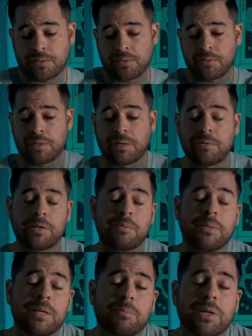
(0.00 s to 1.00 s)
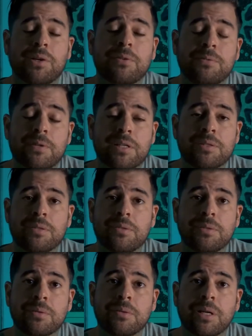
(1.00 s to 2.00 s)
So I want to make better friends,
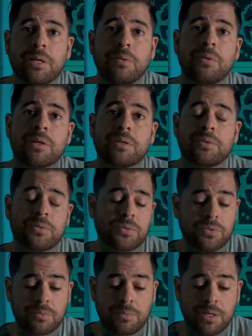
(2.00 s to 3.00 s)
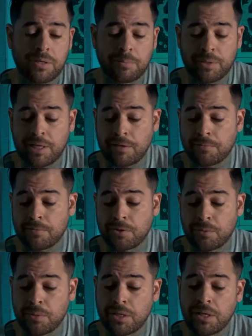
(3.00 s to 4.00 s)
so I go on a social media
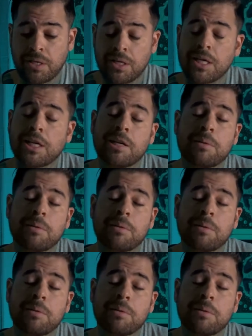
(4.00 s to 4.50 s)
platform and I